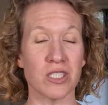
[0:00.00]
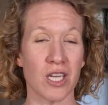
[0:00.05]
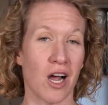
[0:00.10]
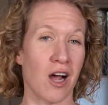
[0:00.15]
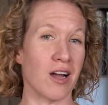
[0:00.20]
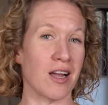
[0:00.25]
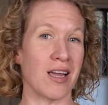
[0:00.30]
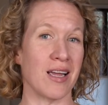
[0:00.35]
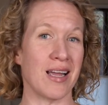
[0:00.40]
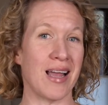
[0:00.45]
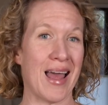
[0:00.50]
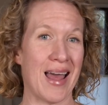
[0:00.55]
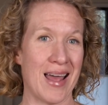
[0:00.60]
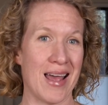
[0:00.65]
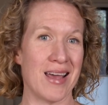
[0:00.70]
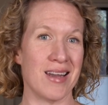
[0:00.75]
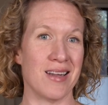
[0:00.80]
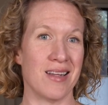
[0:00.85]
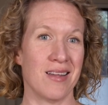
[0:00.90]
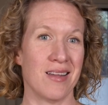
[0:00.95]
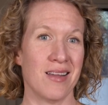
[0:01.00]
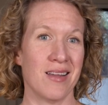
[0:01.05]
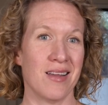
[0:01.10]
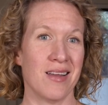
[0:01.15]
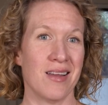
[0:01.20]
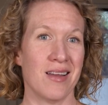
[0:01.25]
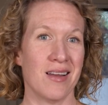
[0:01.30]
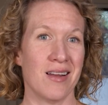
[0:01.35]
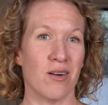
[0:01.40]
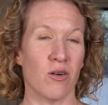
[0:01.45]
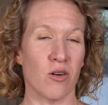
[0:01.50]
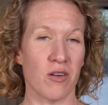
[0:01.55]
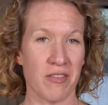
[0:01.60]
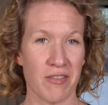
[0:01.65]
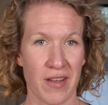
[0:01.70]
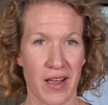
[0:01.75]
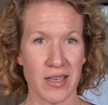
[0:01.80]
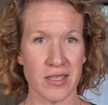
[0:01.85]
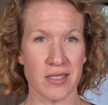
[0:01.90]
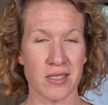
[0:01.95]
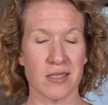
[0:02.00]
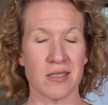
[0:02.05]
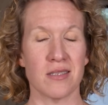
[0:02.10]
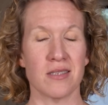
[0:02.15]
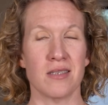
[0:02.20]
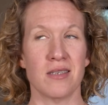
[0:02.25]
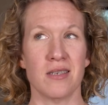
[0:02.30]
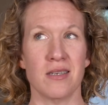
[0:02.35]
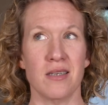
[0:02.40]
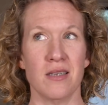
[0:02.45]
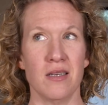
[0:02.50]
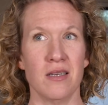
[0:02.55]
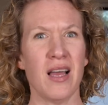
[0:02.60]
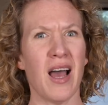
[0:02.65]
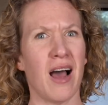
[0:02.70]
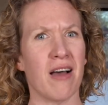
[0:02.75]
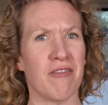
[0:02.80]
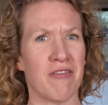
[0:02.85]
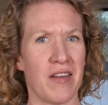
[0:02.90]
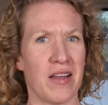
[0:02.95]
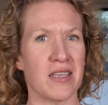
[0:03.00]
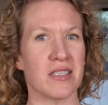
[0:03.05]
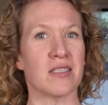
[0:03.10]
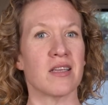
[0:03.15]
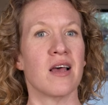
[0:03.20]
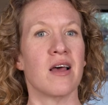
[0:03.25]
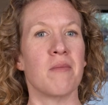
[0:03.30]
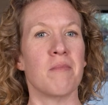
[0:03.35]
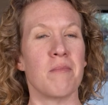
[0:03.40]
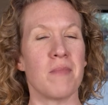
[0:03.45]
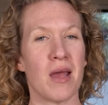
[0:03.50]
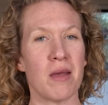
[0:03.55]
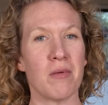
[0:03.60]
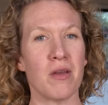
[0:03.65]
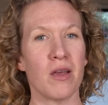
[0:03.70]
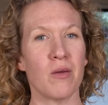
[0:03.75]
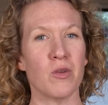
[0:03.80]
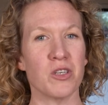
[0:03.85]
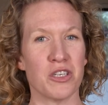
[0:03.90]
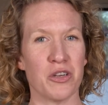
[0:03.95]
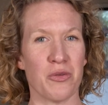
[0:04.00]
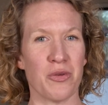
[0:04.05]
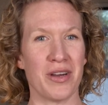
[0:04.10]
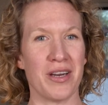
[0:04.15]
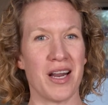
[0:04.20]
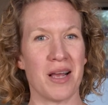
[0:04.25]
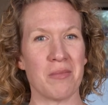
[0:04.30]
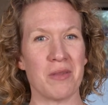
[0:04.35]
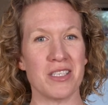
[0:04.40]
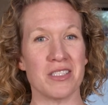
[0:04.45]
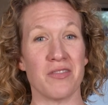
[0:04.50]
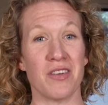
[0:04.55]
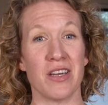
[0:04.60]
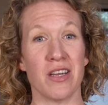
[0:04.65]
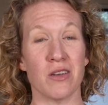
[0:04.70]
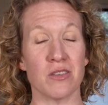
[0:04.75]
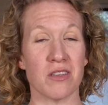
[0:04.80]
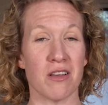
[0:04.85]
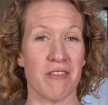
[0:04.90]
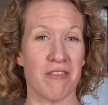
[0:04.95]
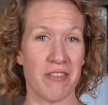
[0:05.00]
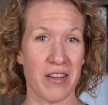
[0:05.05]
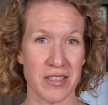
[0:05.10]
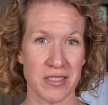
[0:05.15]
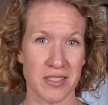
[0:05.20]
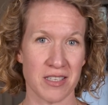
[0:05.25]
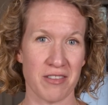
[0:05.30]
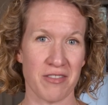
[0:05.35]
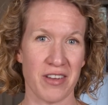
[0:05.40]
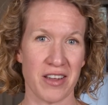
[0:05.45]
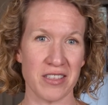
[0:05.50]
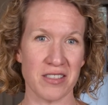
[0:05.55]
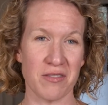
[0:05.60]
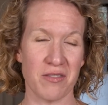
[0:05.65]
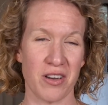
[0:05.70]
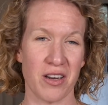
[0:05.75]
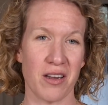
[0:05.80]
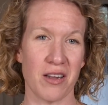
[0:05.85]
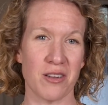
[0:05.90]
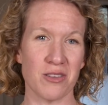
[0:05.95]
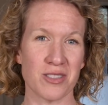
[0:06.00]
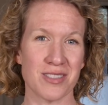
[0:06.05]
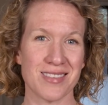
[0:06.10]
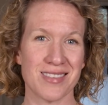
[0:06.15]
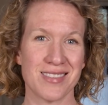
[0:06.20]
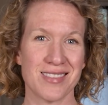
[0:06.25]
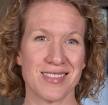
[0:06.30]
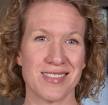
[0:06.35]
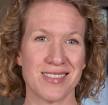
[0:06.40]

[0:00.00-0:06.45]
talking head or face. Yeah, face. Maybe we should rename these videos face-to-face videos.